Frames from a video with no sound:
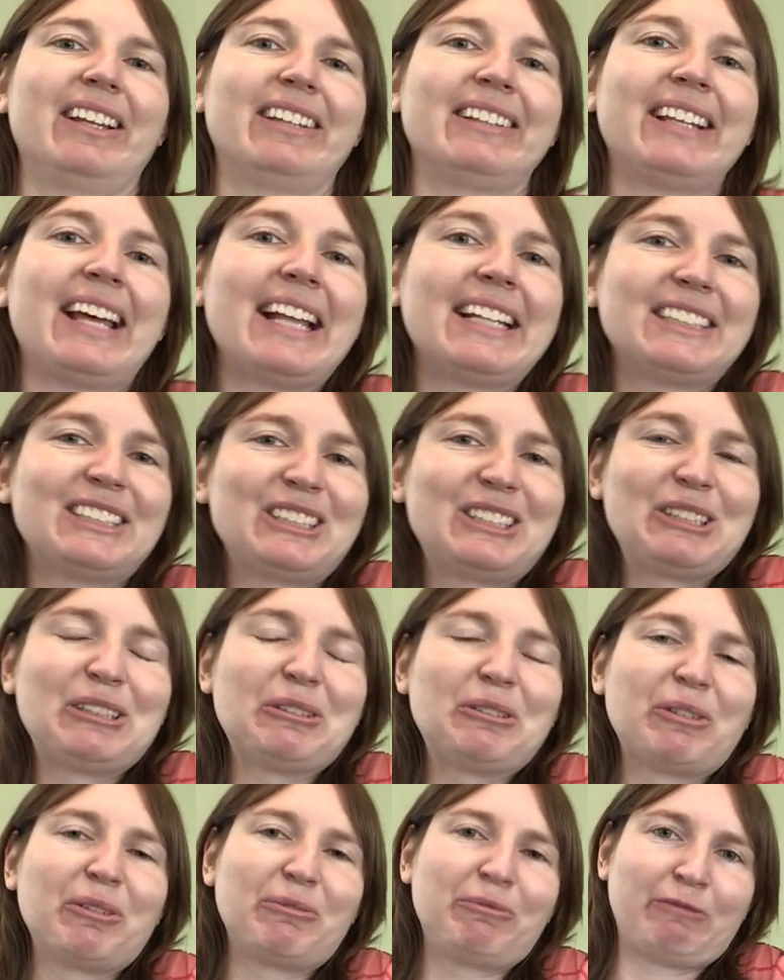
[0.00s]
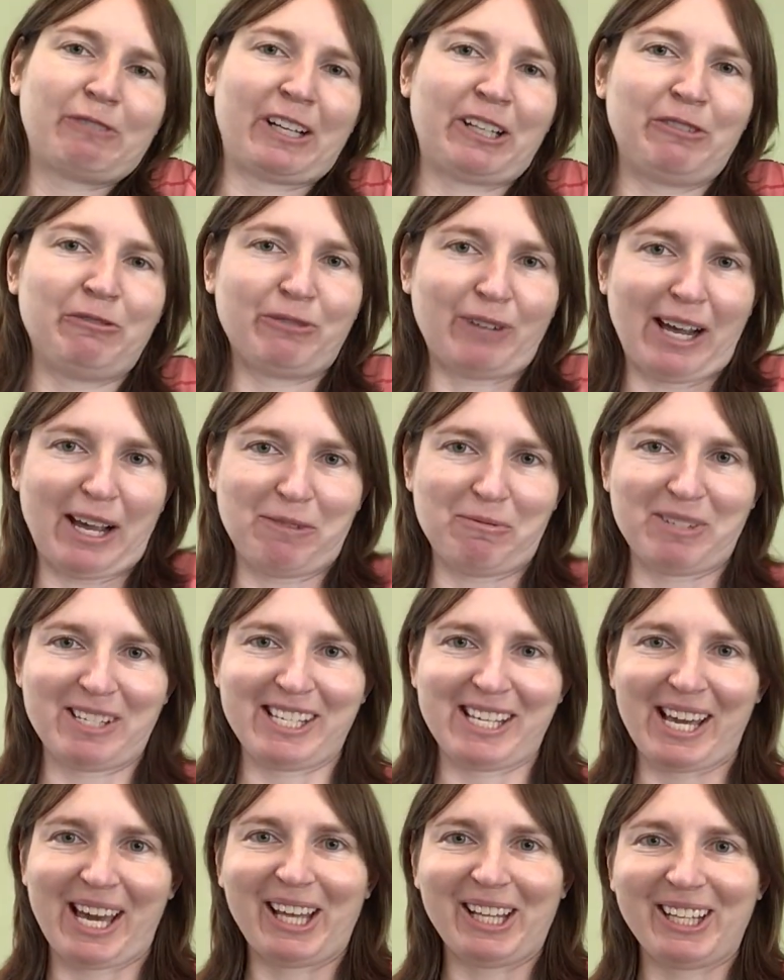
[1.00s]
Let's do a fun rhyme
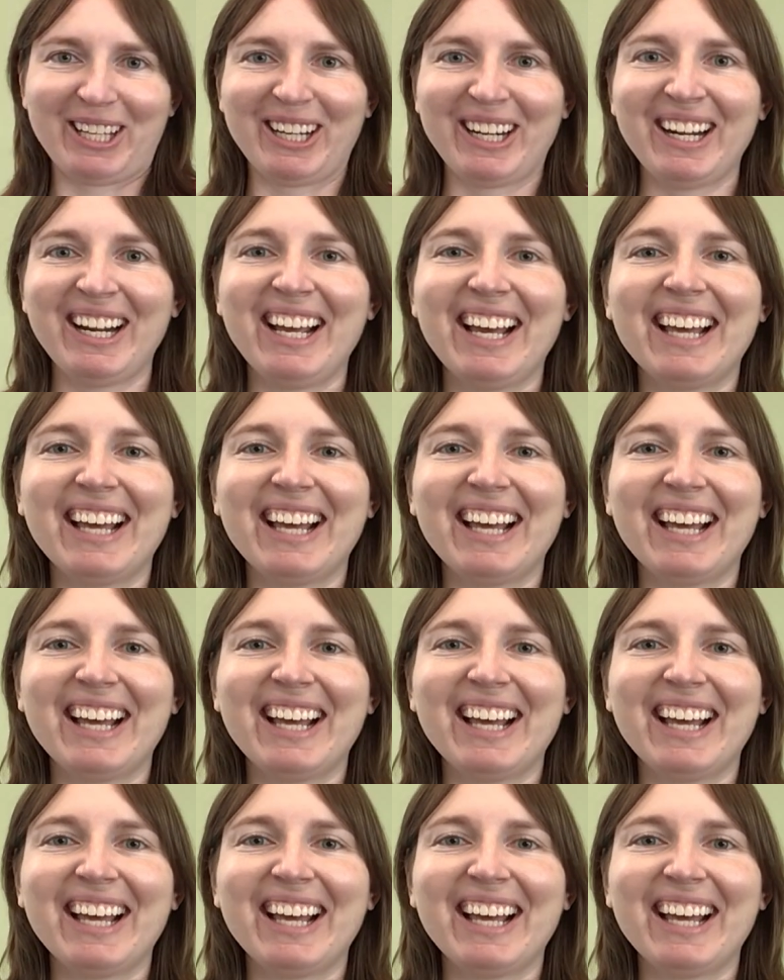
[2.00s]
together.